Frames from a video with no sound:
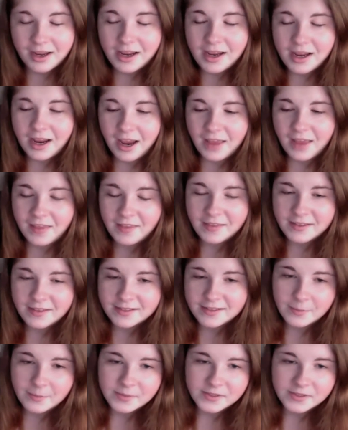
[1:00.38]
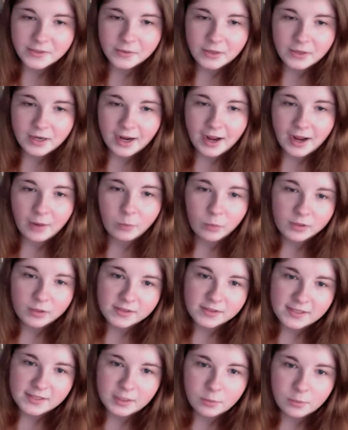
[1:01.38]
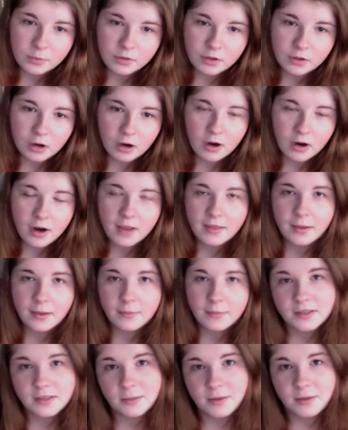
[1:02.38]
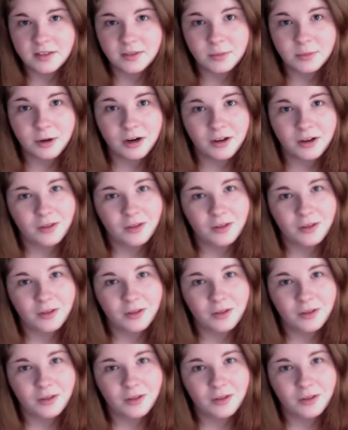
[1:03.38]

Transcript: and then this episode, it had one scene with Kurt, and that was the best part of the